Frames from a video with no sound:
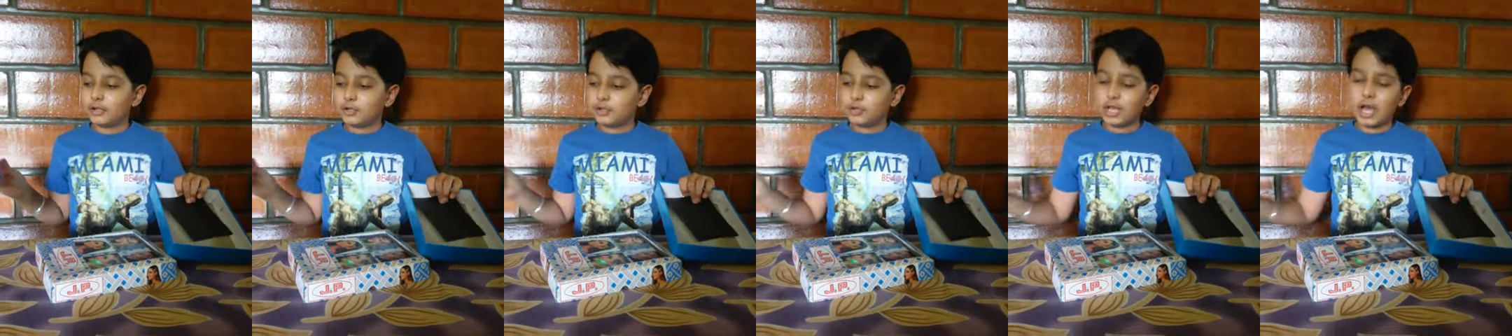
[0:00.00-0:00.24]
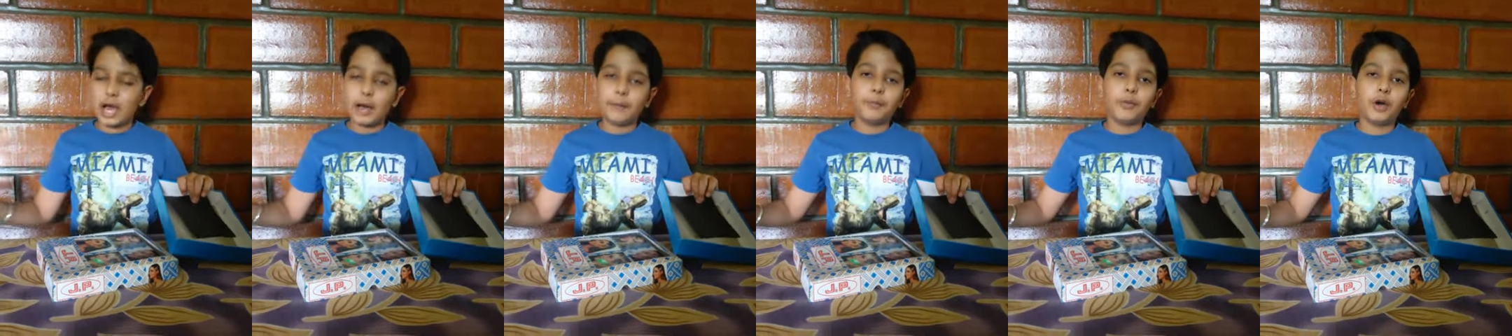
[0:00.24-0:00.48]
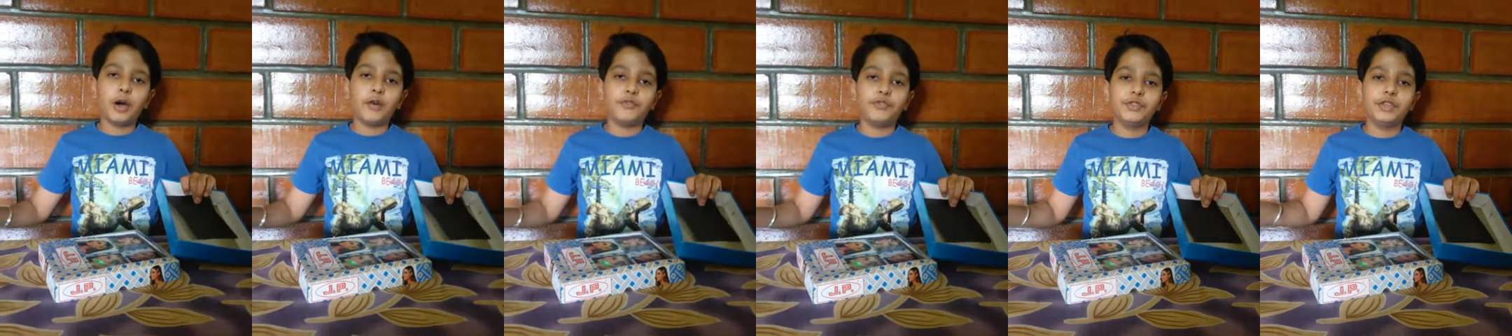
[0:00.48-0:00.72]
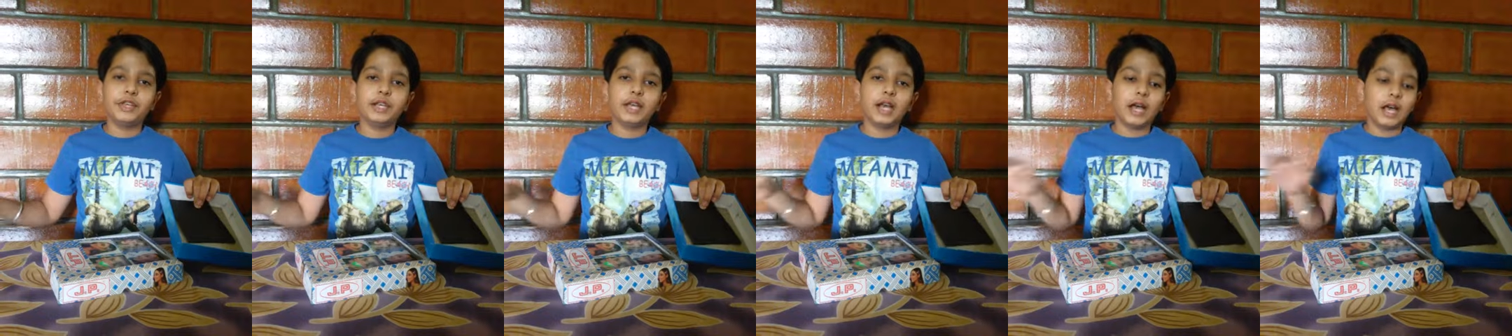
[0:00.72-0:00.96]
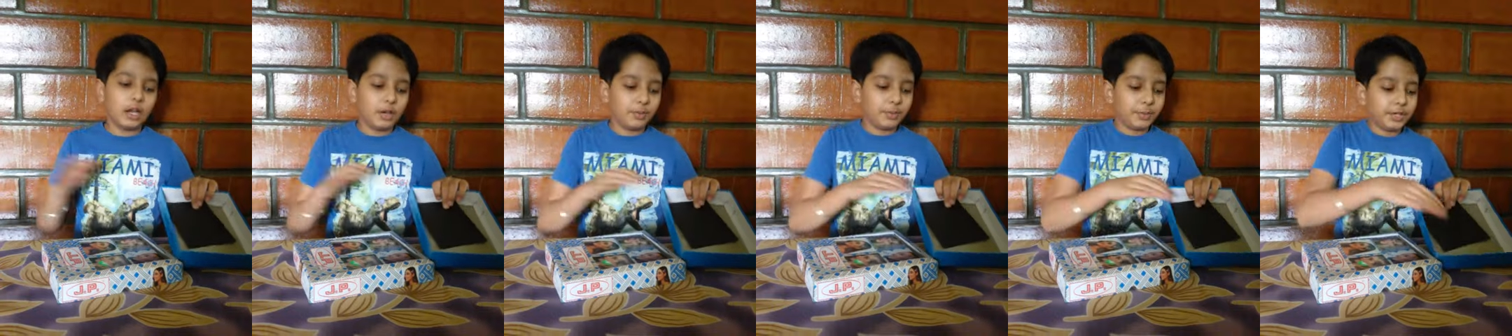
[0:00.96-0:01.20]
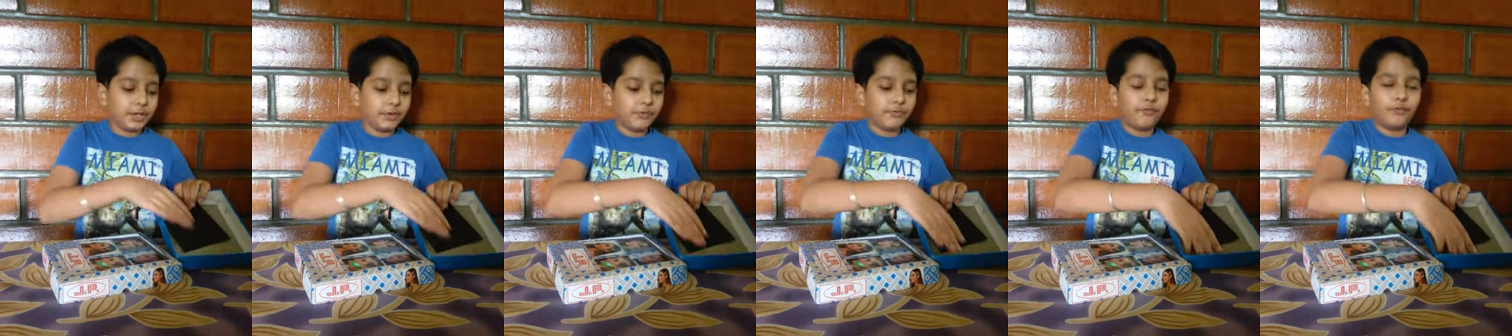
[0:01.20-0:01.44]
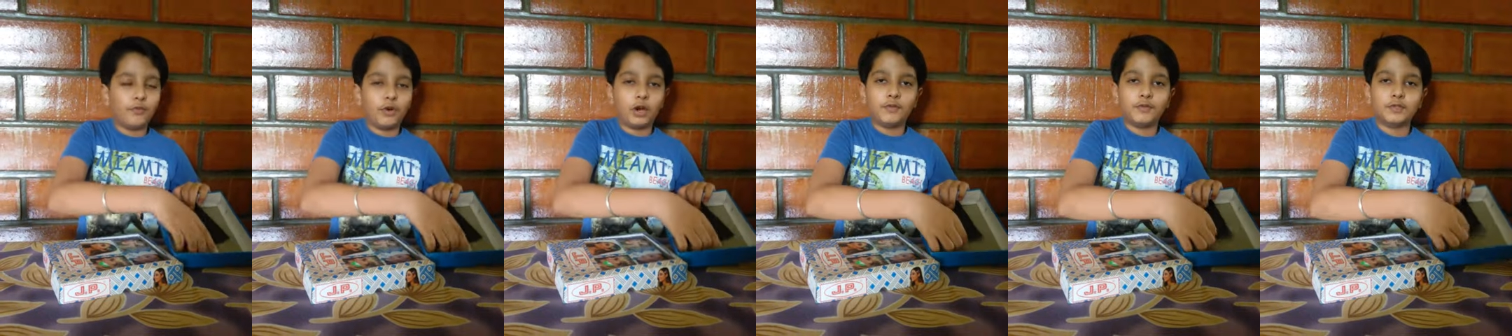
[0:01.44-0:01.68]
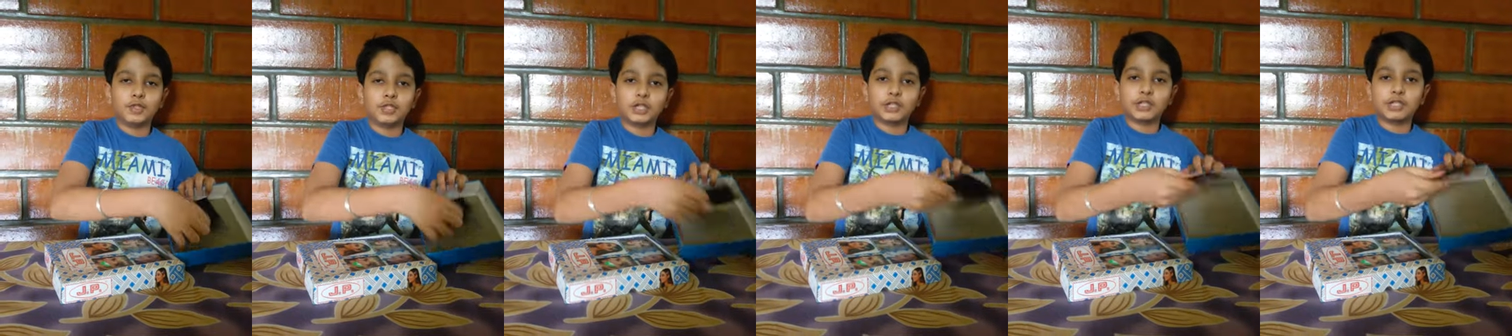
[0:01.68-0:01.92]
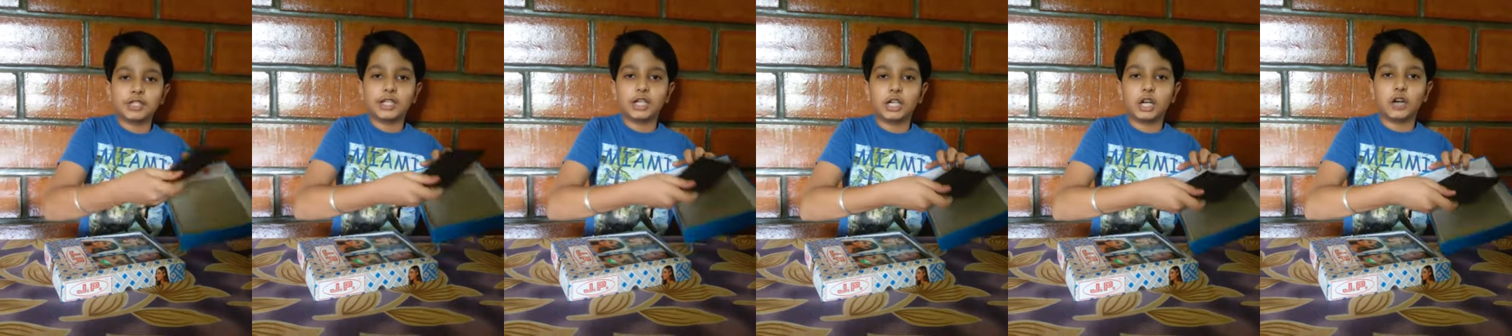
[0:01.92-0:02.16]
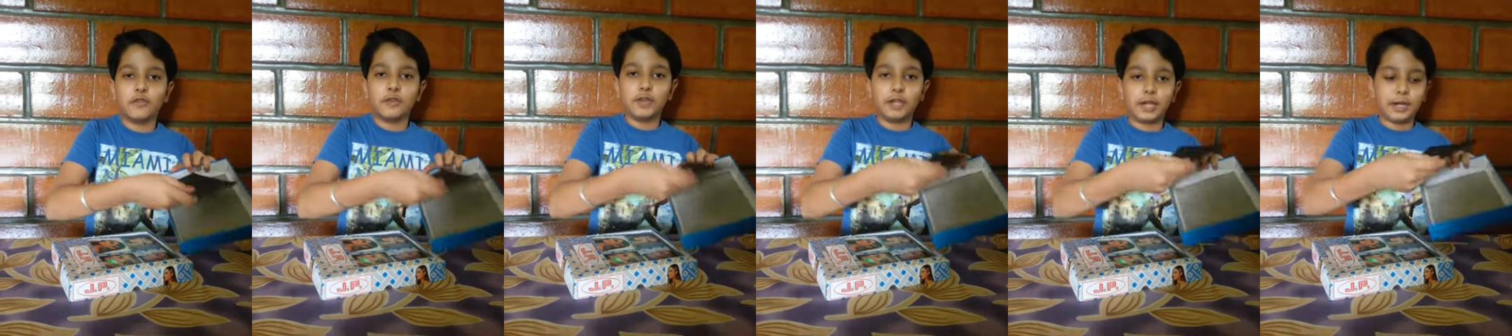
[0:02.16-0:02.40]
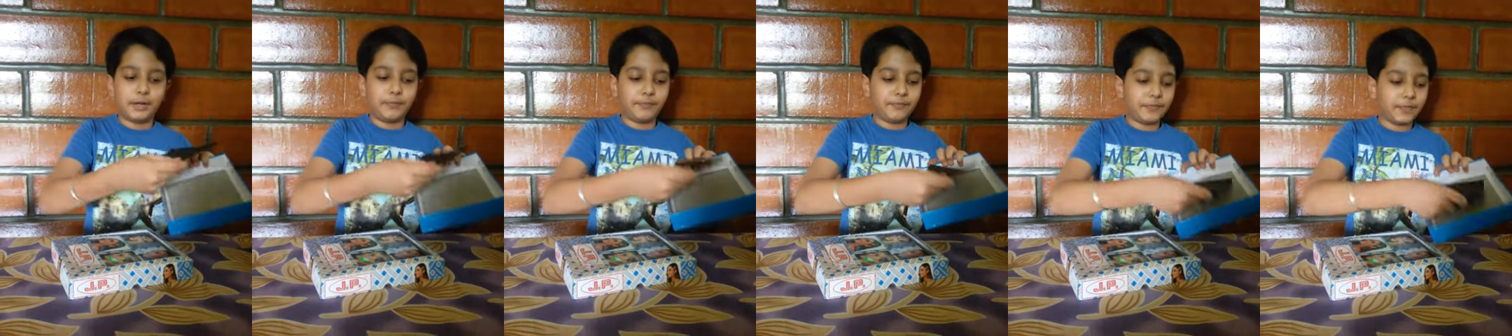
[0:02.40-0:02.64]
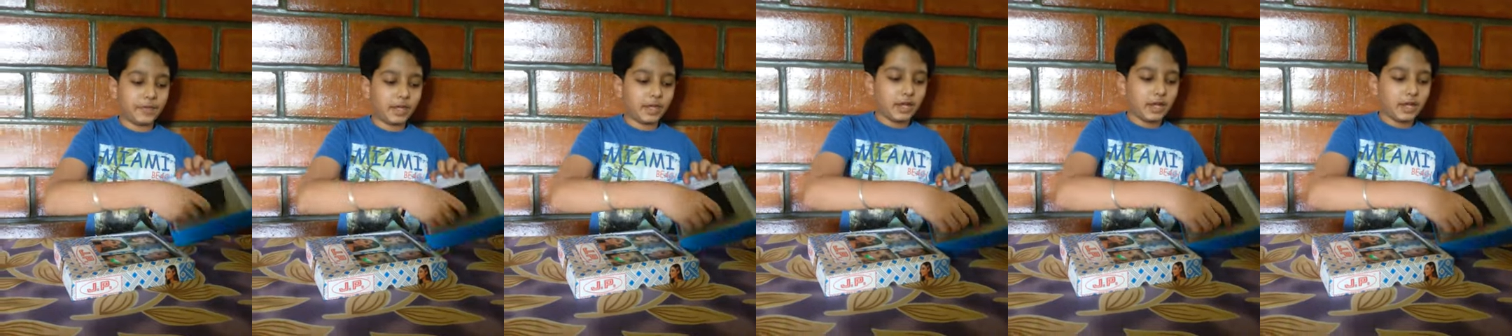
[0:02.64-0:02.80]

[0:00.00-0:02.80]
to the up of the aluminium foil, just stick over here.